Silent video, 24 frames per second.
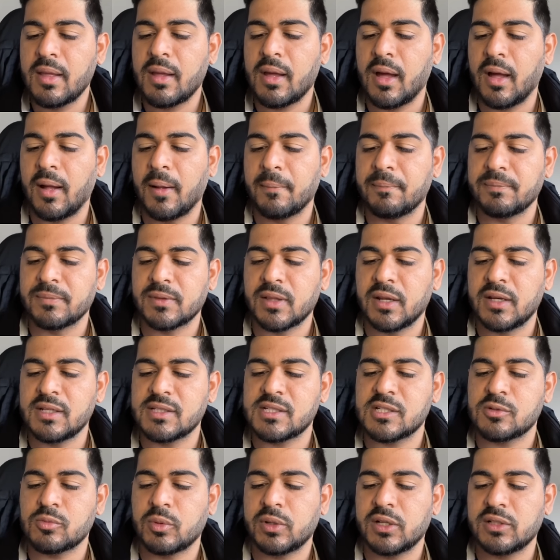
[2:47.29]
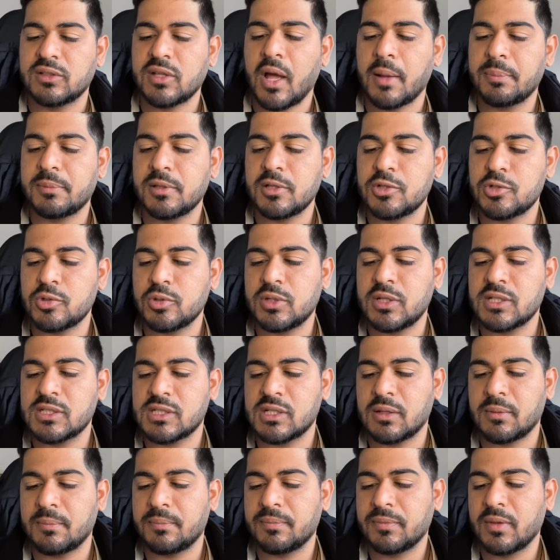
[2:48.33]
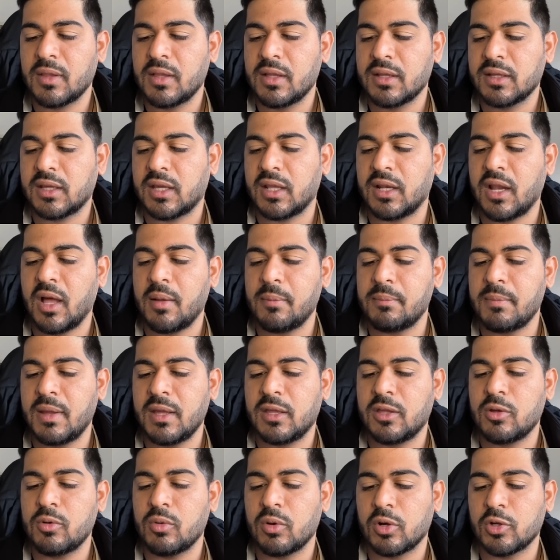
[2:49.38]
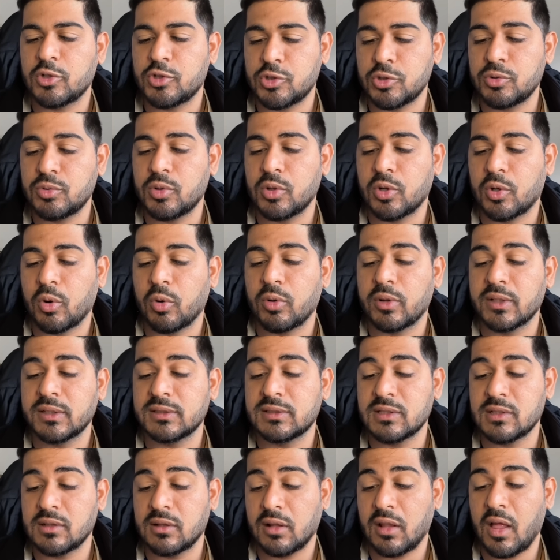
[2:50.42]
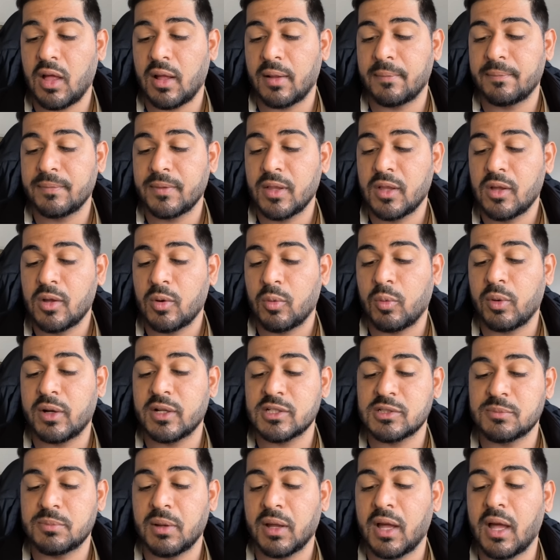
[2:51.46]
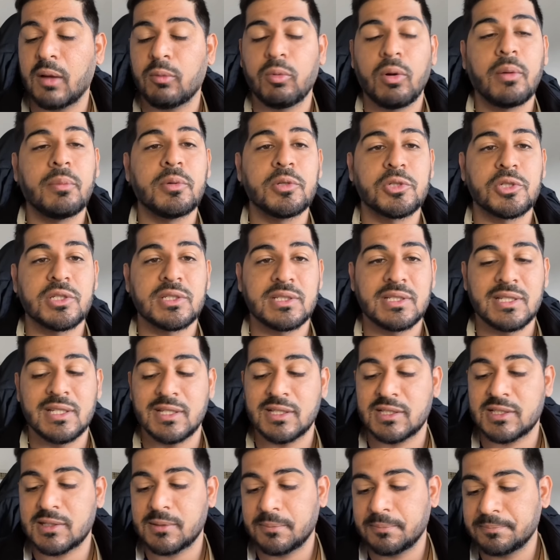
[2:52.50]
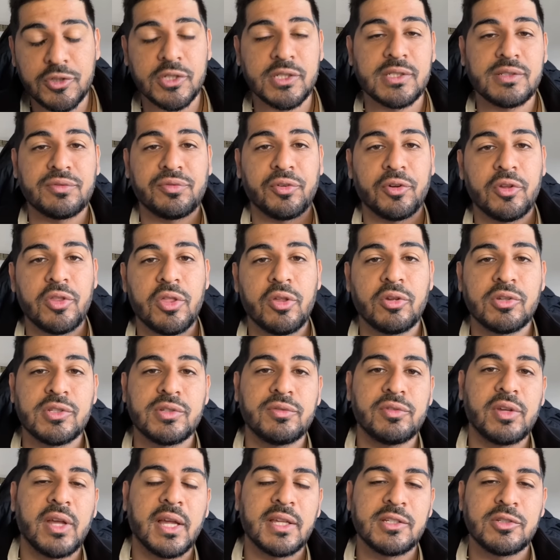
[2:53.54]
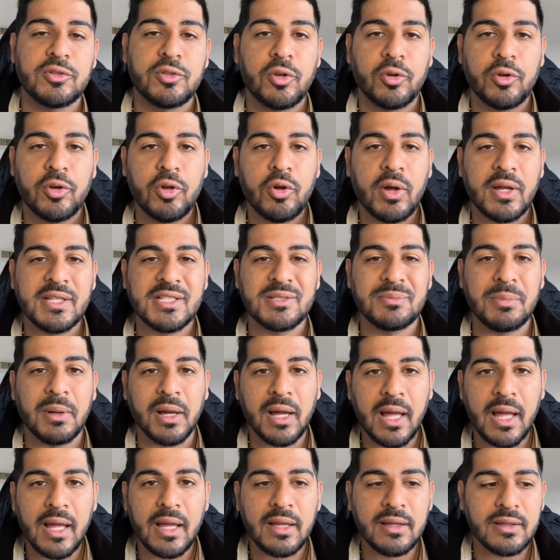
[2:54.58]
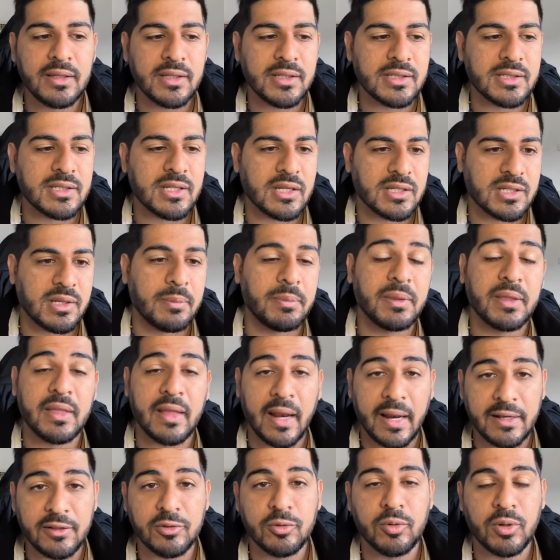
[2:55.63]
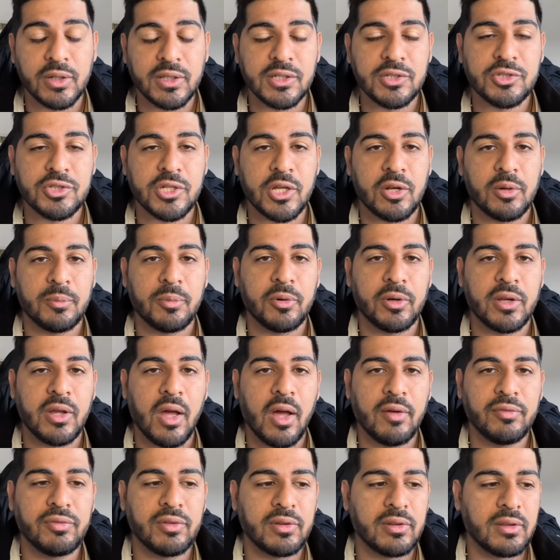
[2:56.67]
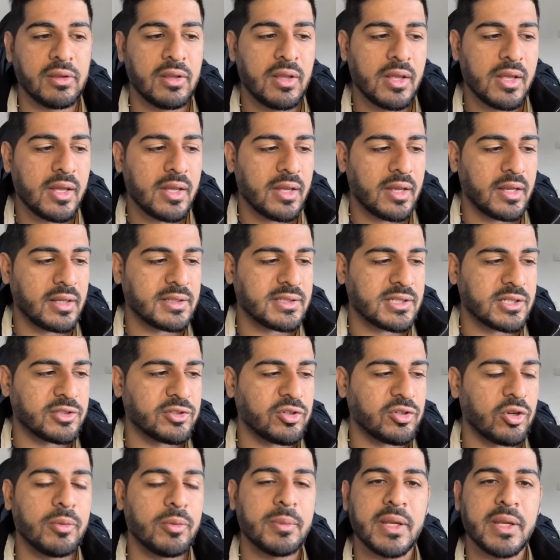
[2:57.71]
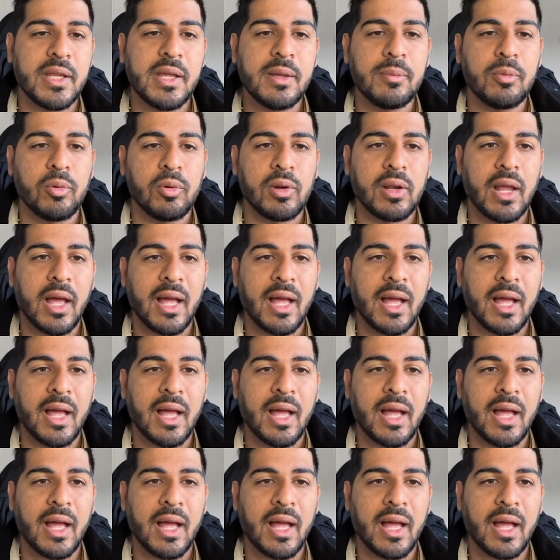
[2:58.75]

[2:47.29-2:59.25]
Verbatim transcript: Um, then he says, when adopting Judaism cannot make you a Jew according to the law, what Hasbara rubbish is this? Just for those of you guys who don't know, Hasbara is something that I do on this channel pretty often. It's a term in Hebrew.